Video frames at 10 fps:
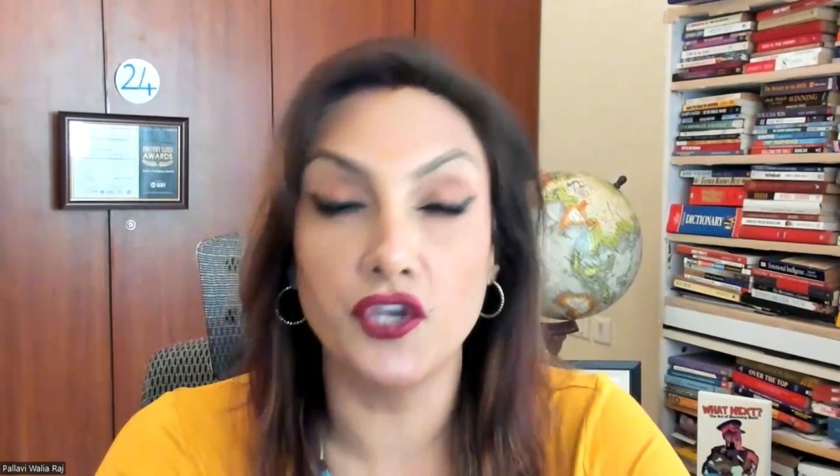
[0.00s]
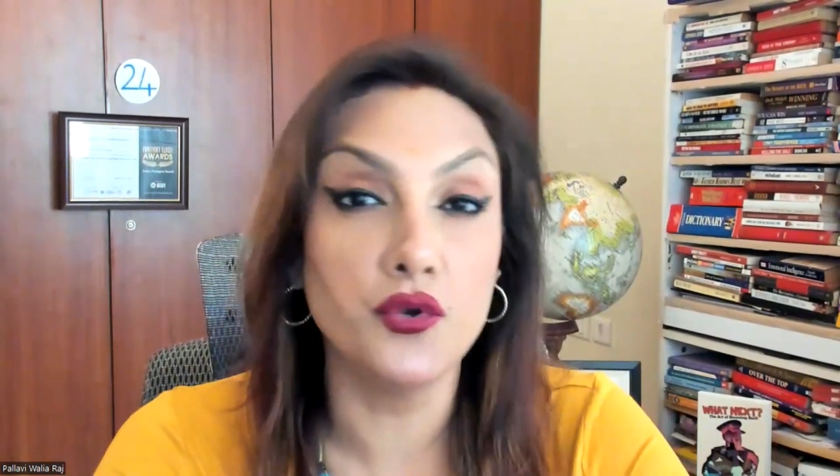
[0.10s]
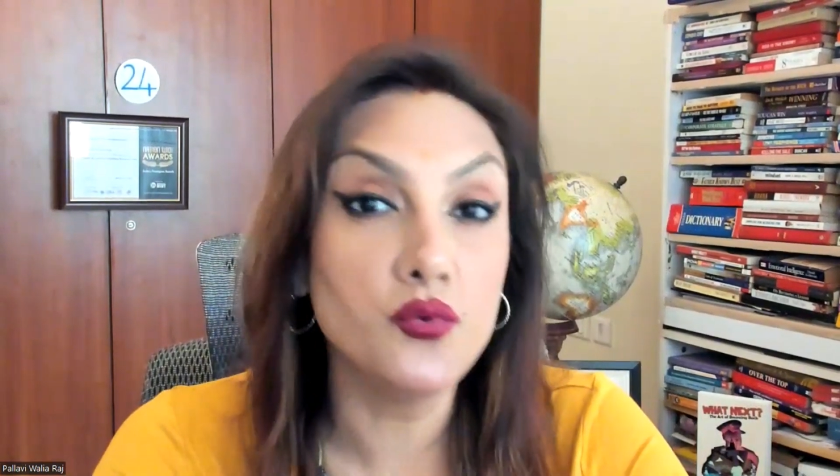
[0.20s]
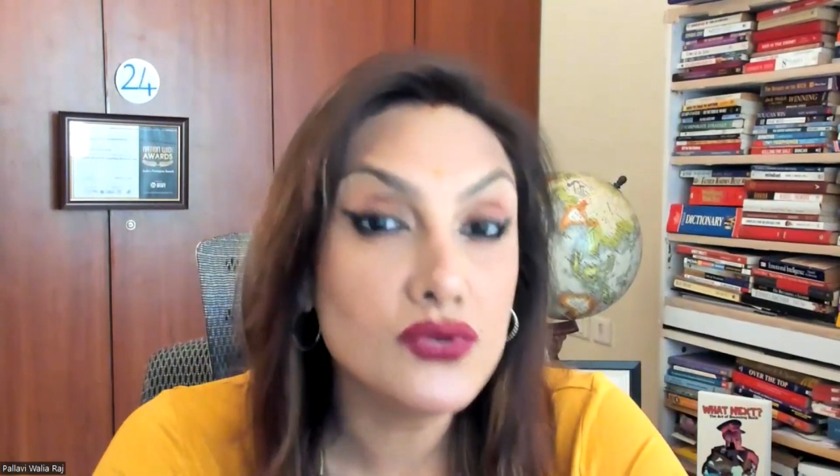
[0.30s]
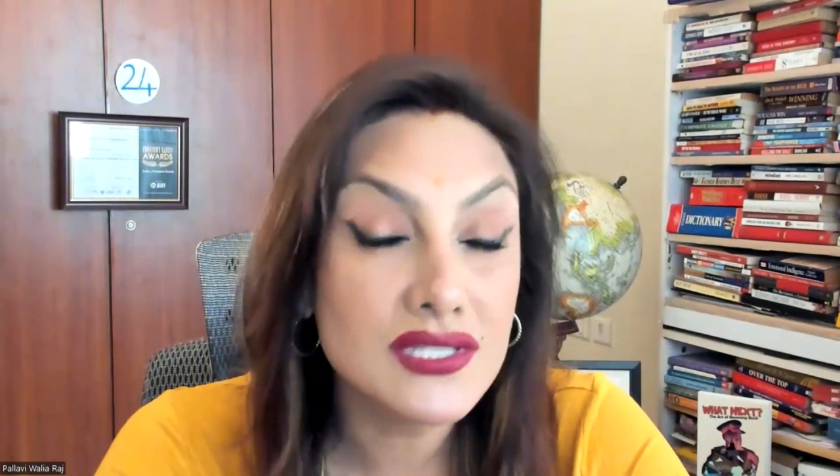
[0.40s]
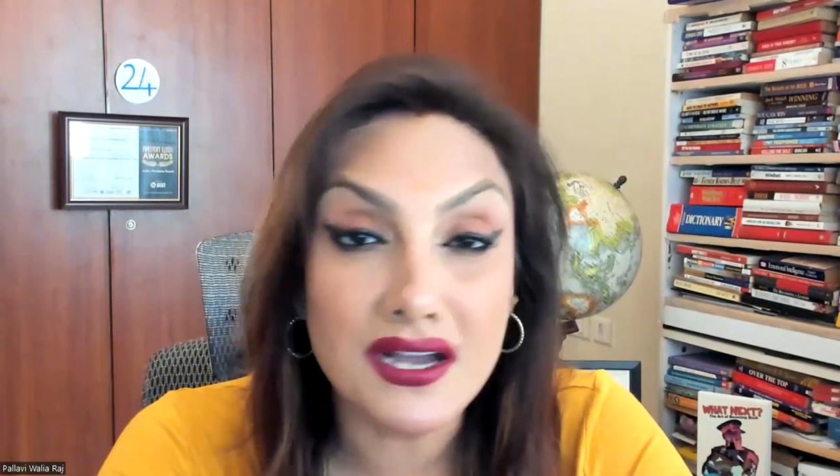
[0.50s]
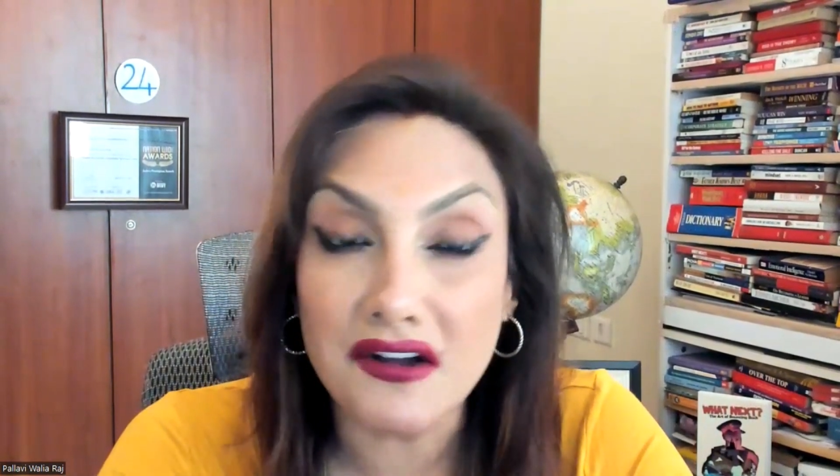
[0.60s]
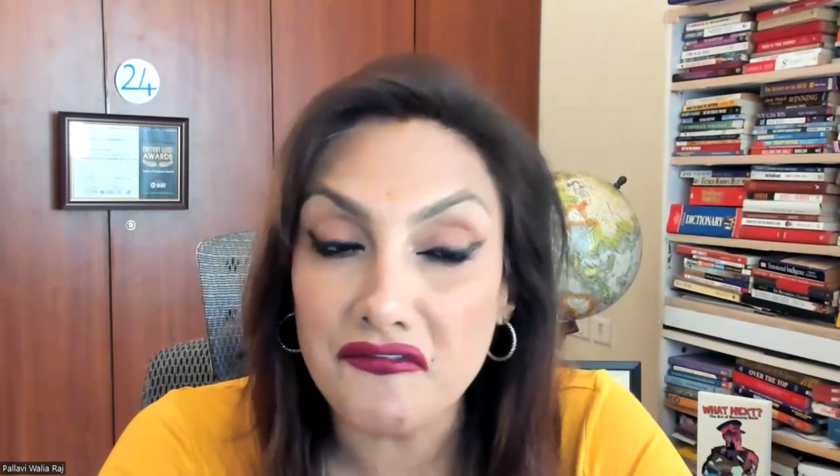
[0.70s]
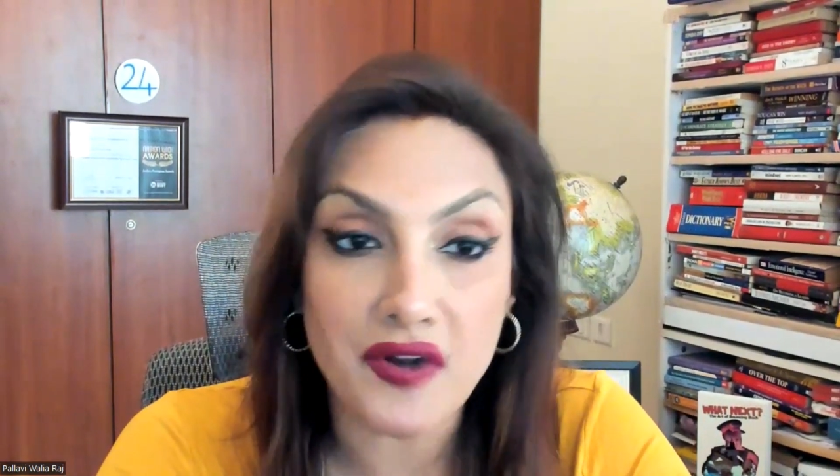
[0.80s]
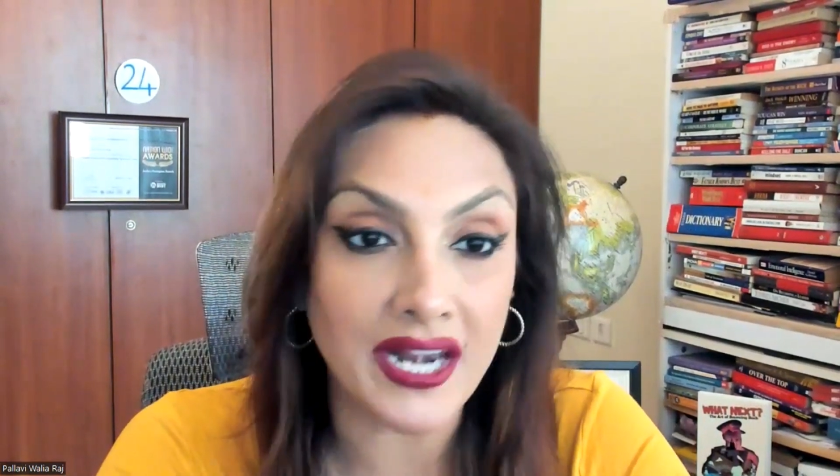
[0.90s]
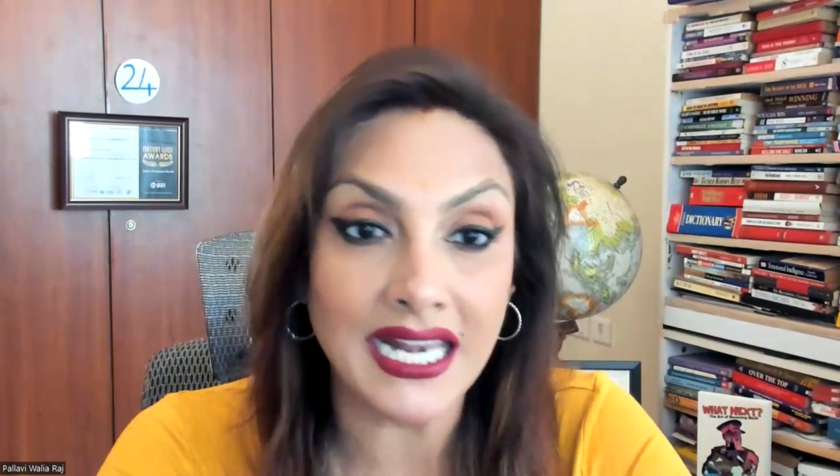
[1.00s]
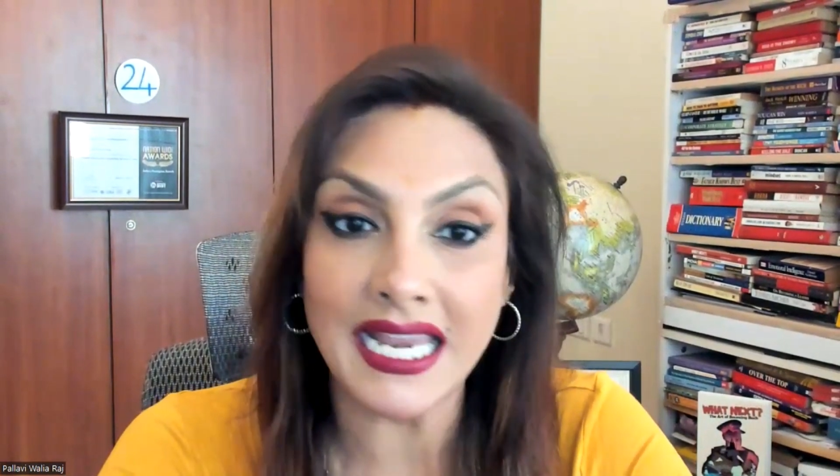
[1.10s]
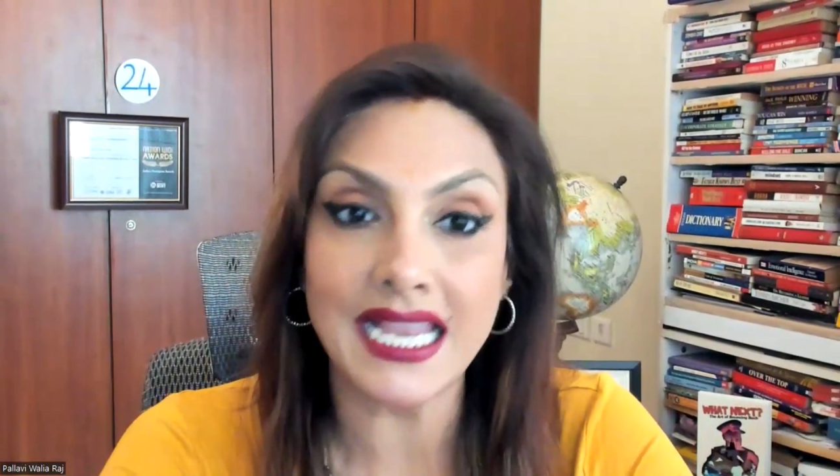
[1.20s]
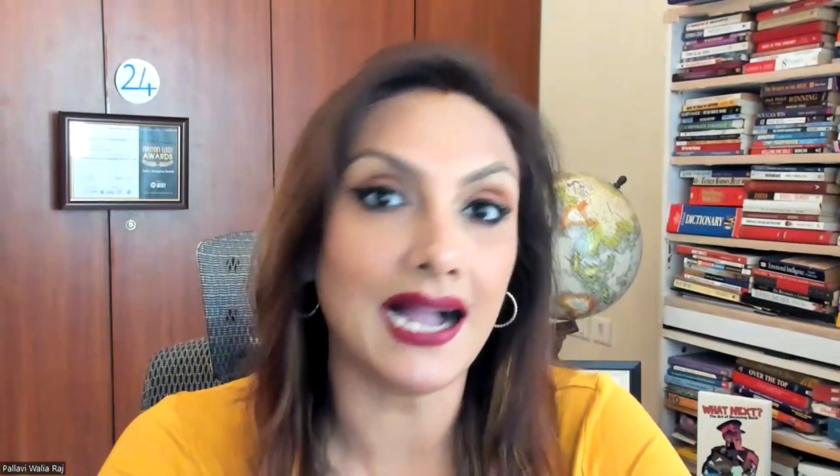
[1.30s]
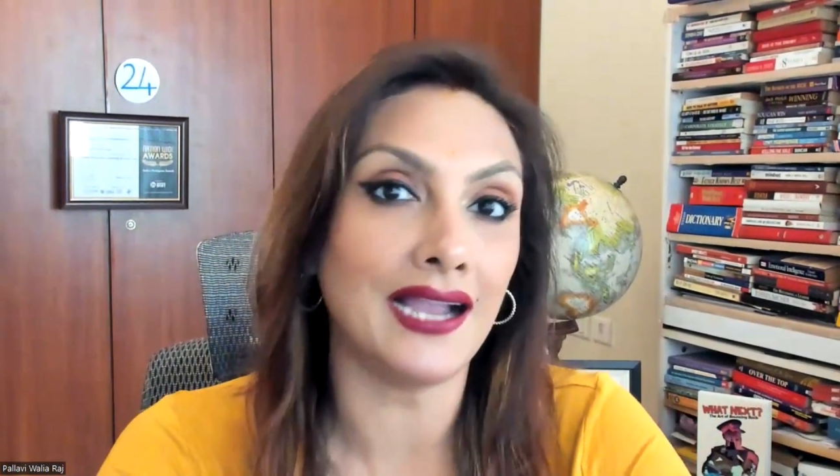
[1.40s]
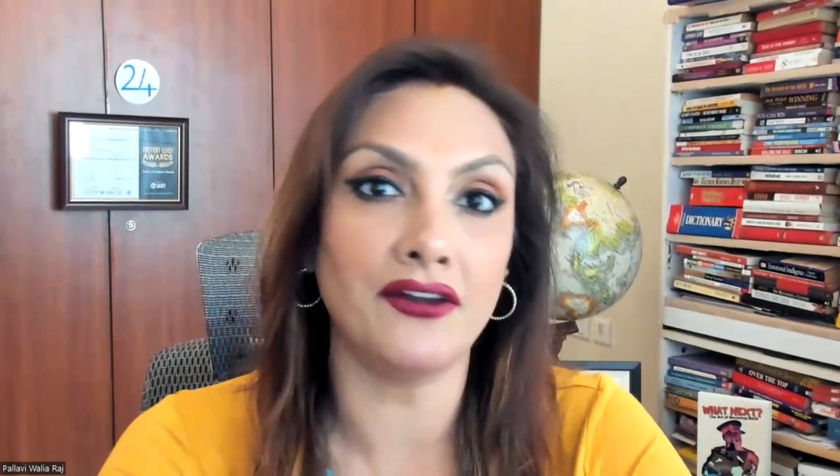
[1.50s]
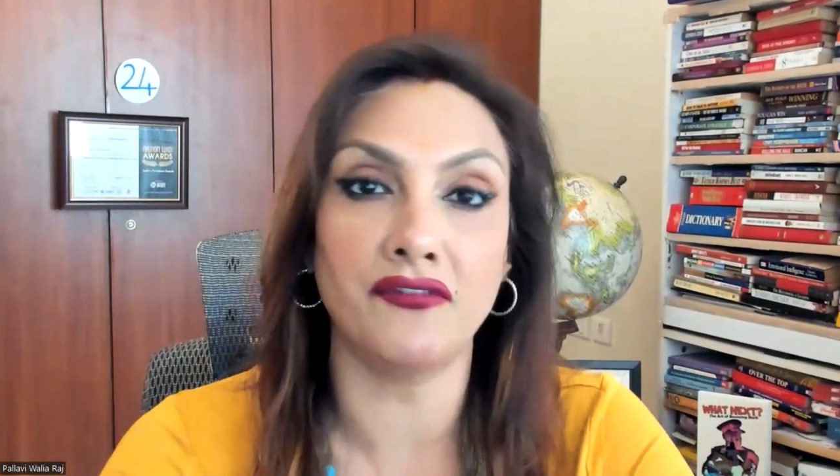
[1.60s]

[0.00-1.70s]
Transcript: user-friendly kind